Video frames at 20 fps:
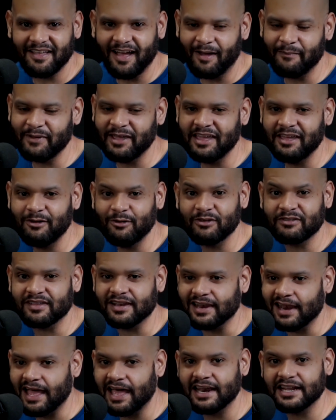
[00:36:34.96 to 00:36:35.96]
I mean, it was a
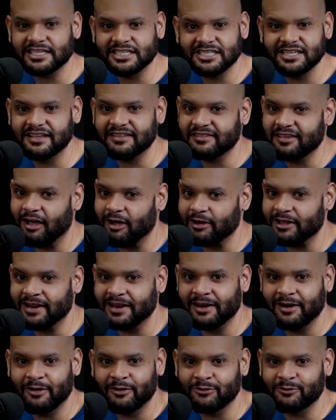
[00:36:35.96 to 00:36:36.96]
lot of shit talking
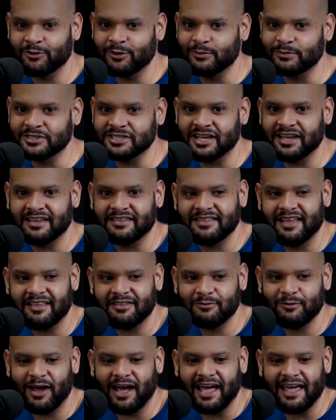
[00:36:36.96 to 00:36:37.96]
in those group chats. That's
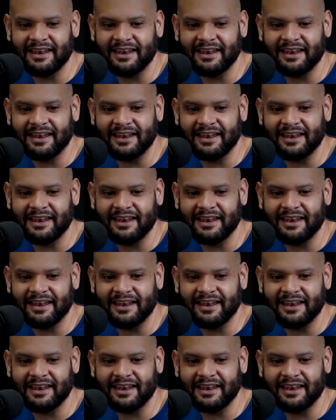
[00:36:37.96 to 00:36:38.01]
why